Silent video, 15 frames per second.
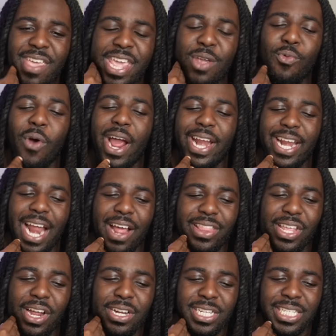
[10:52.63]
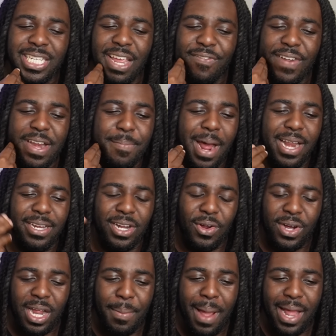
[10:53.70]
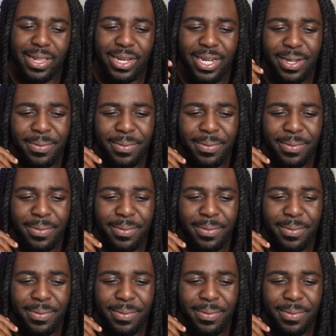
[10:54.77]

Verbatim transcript: He waited out there to see if anybody gonna come after him.